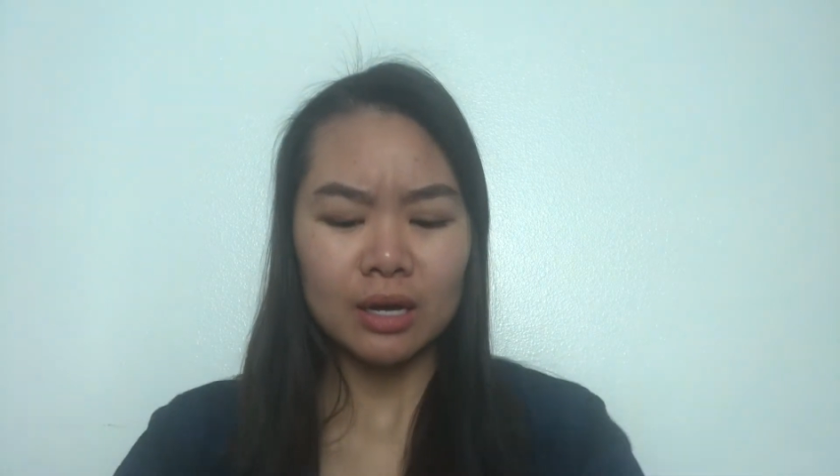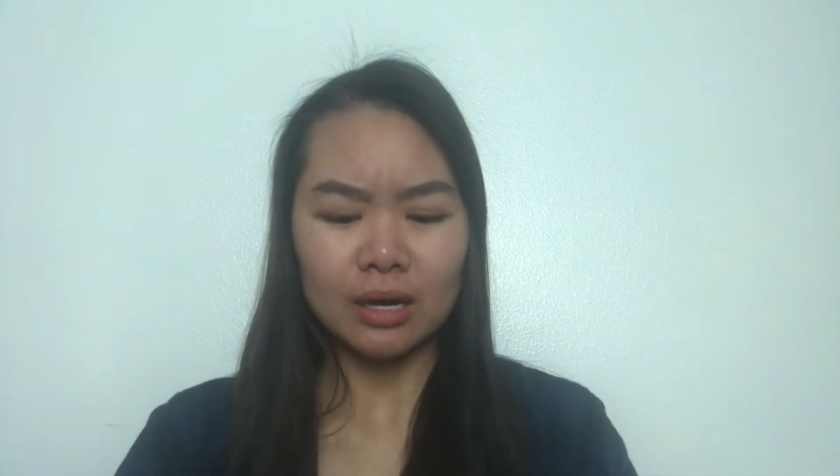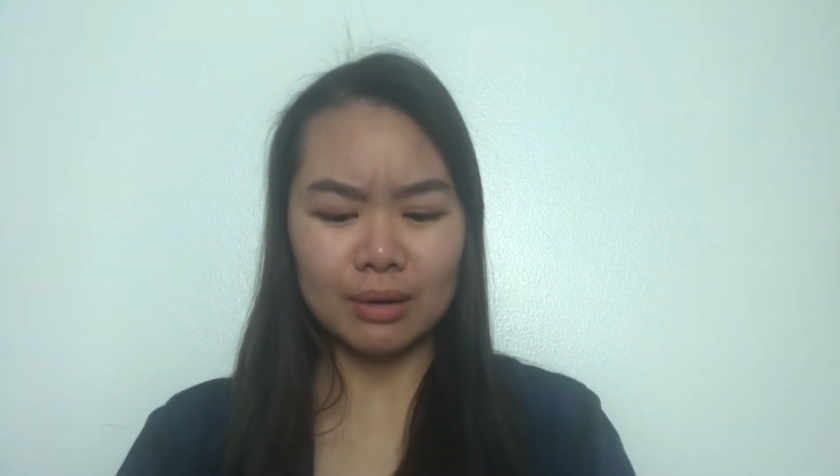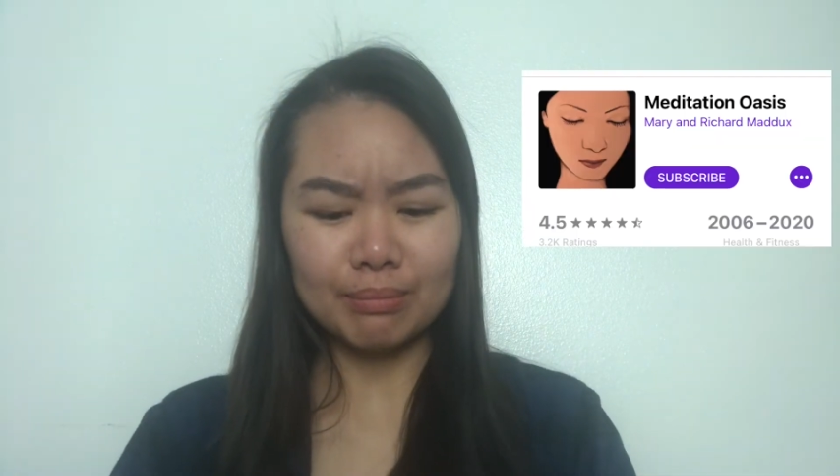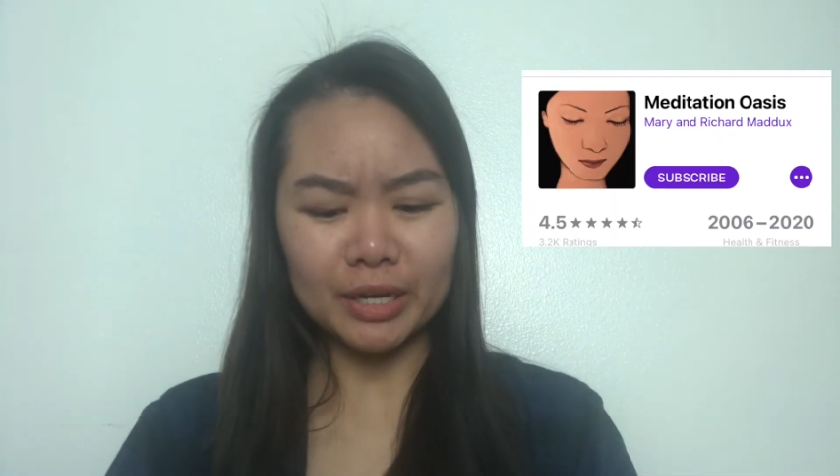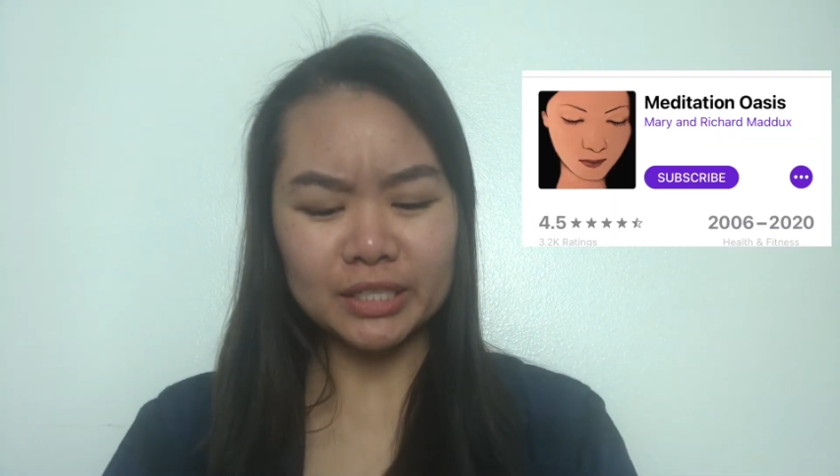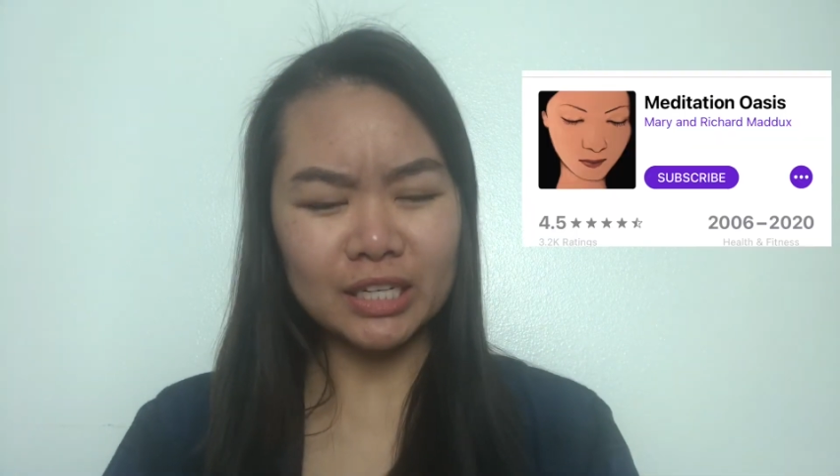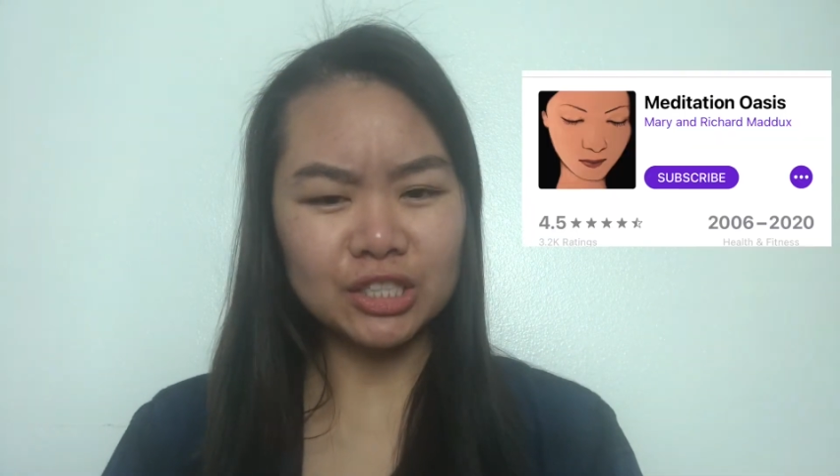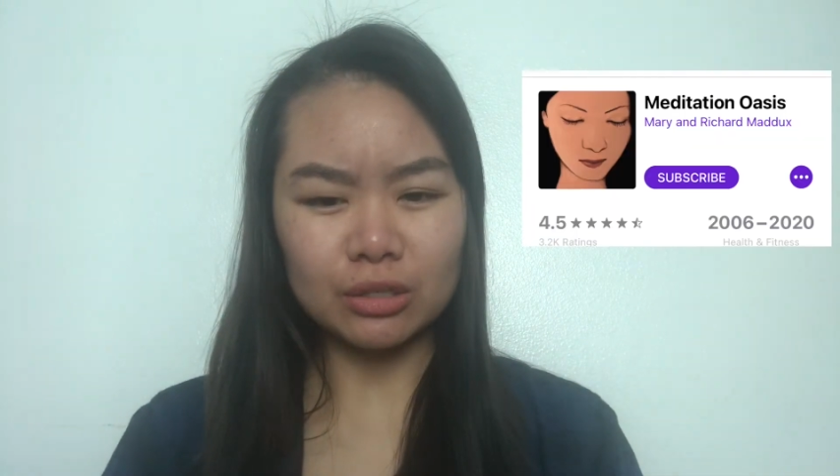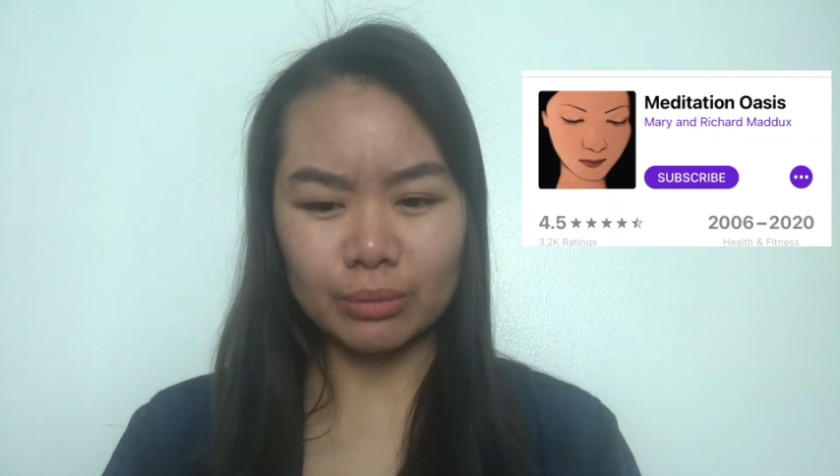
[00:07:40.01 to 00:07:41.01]
a
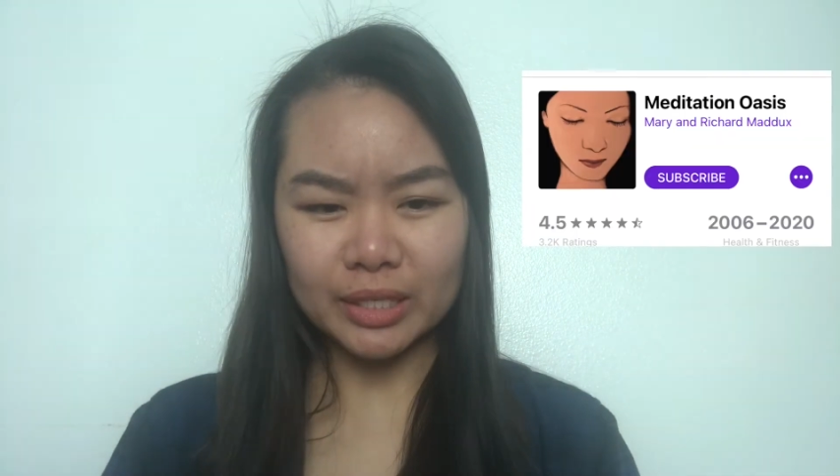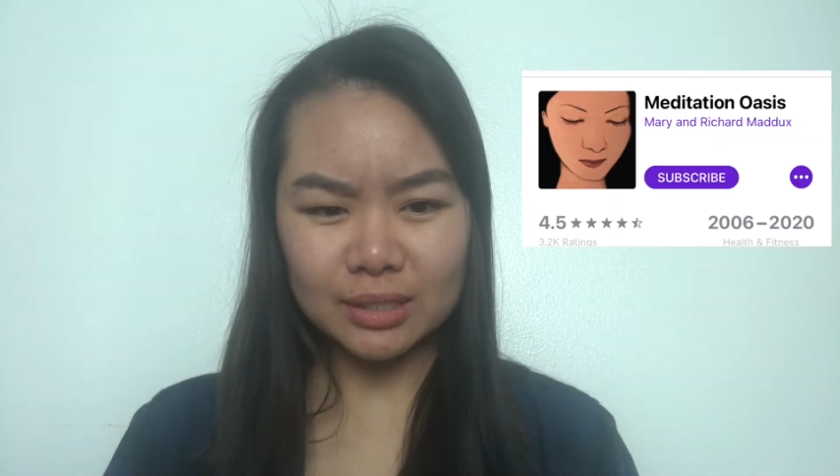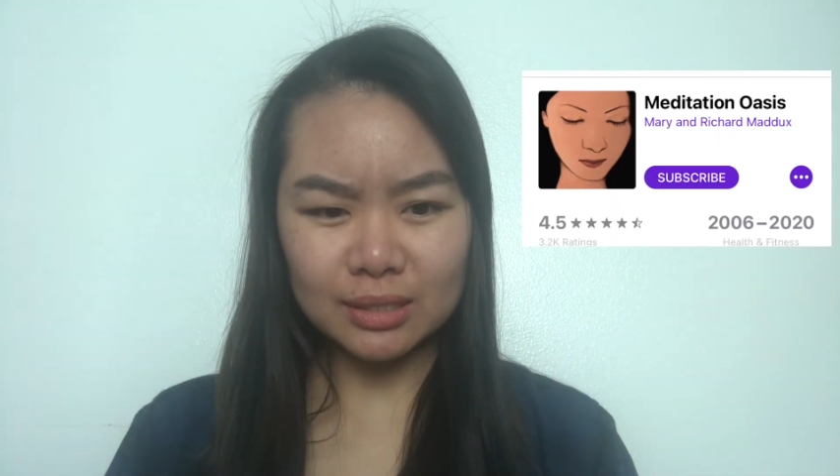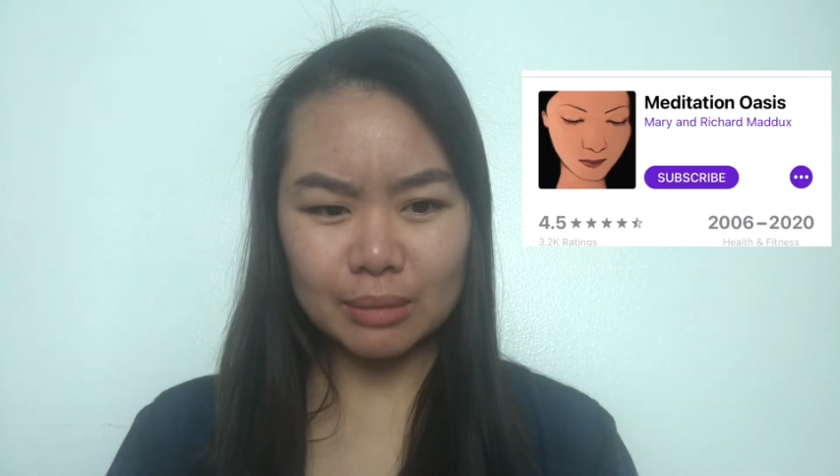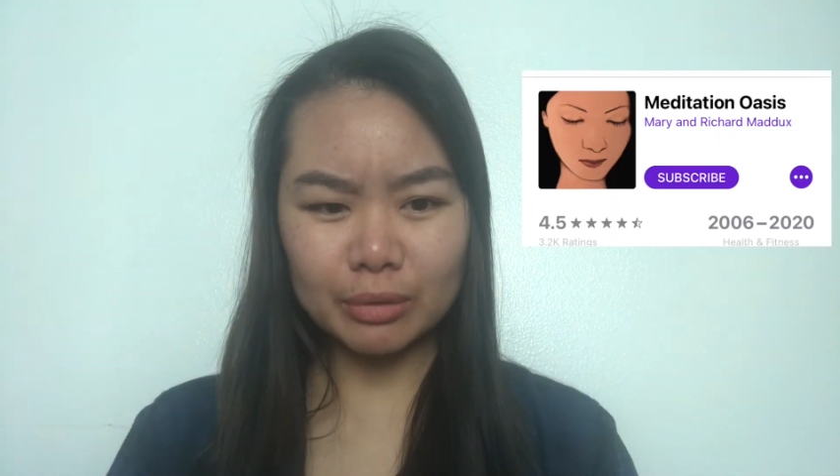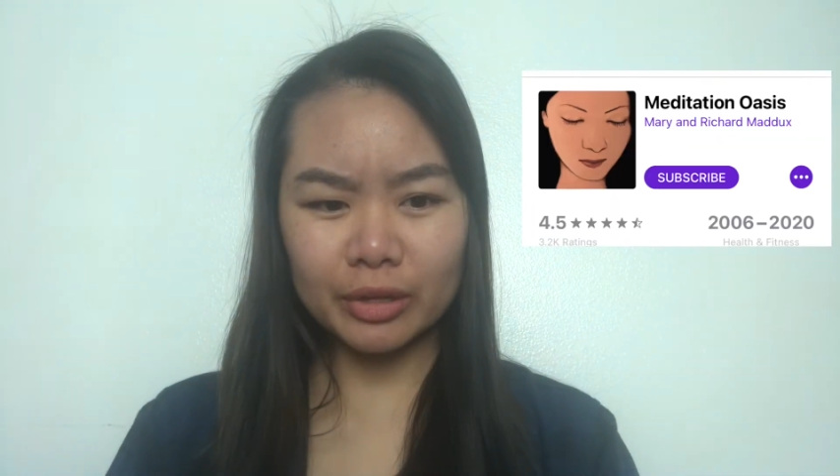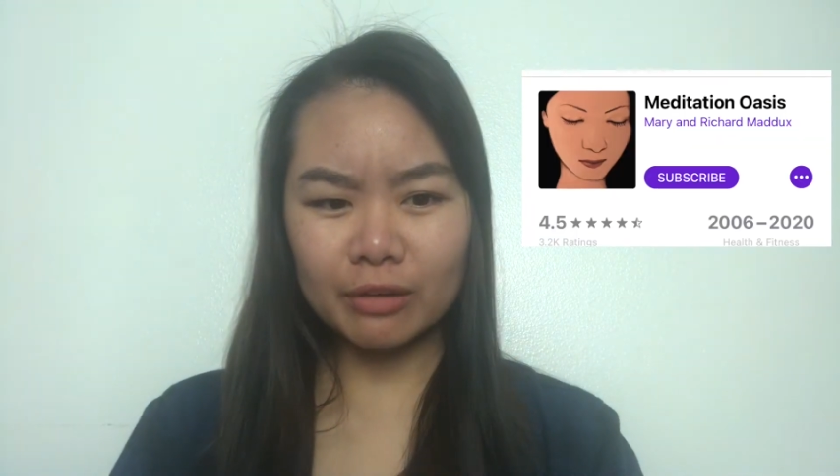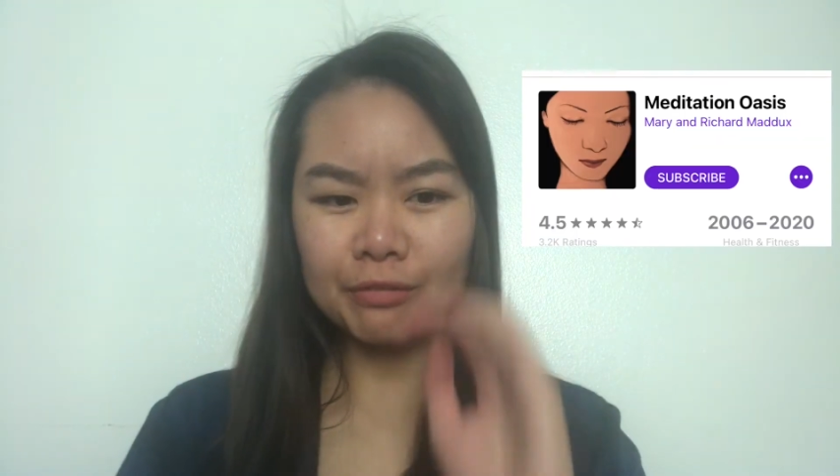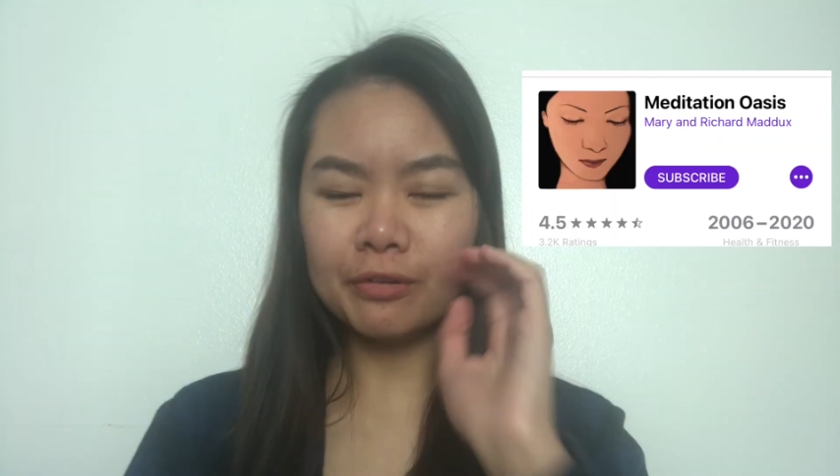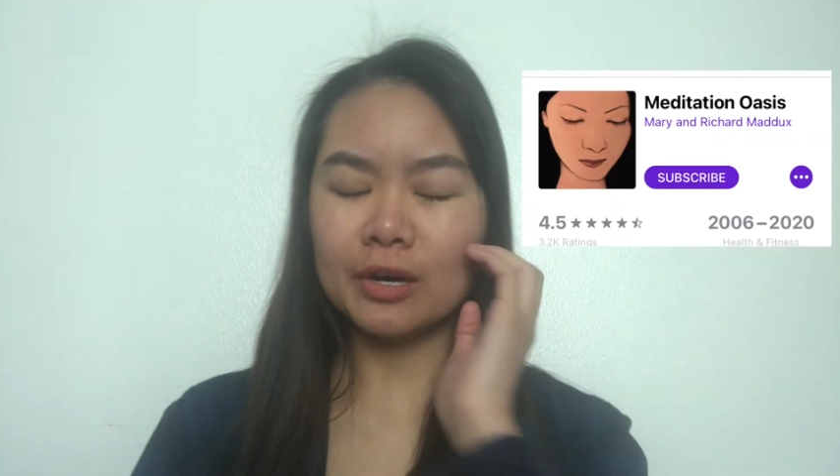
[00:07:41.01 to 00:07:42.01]
meditation oasis, I believe.